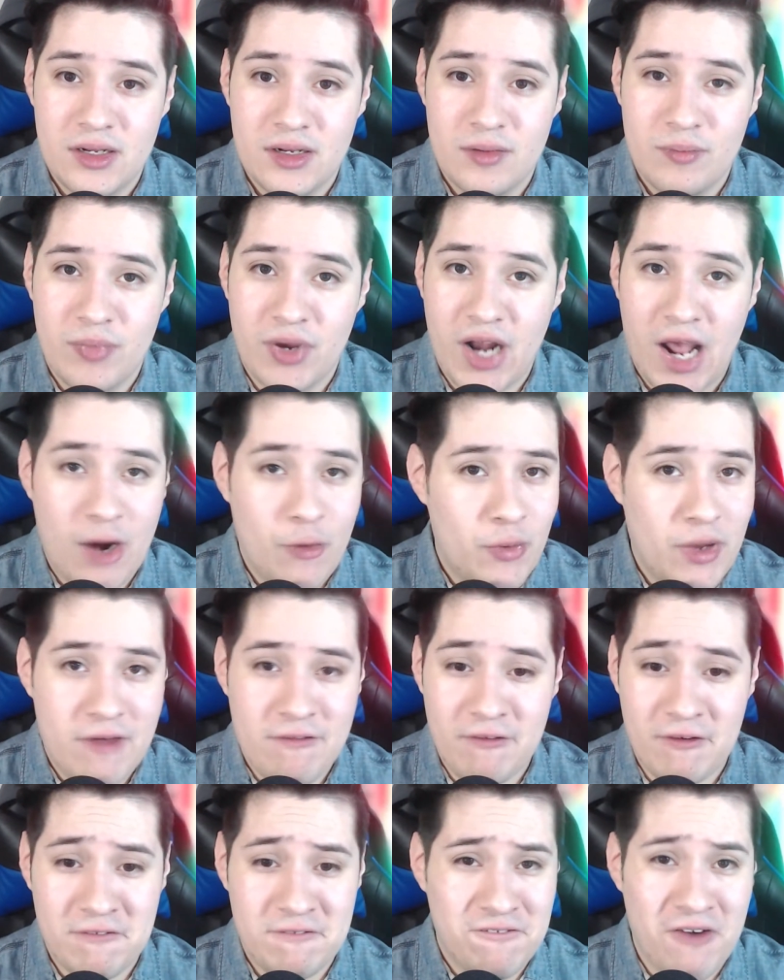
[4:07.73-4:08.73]
but I don't give a
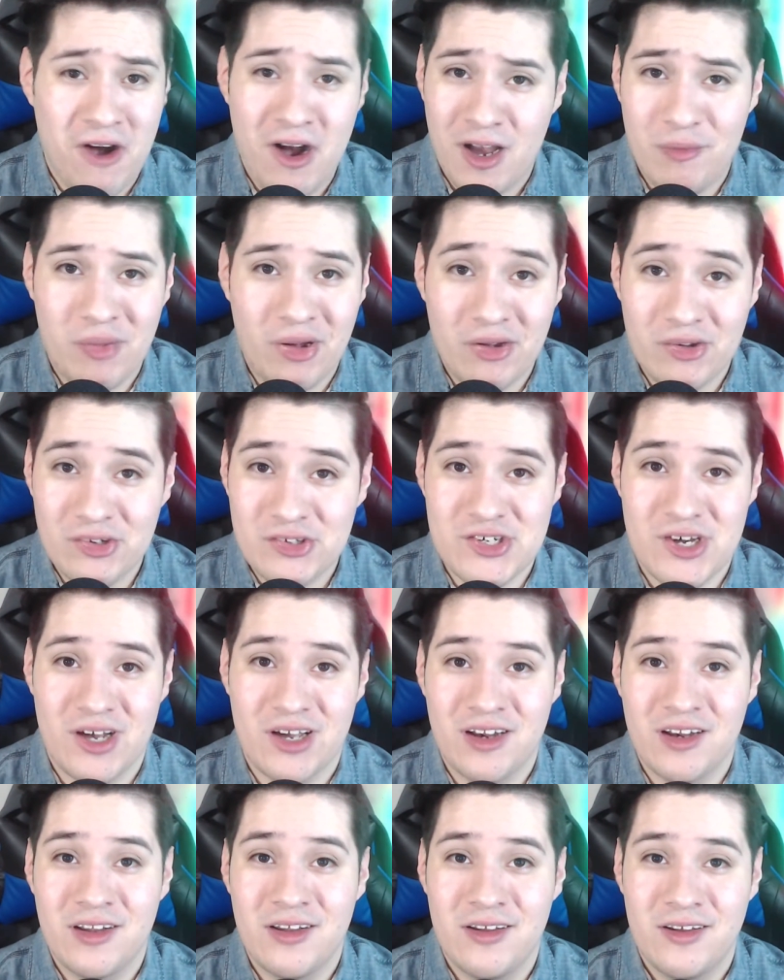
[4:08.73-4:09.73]
fuck about Jean.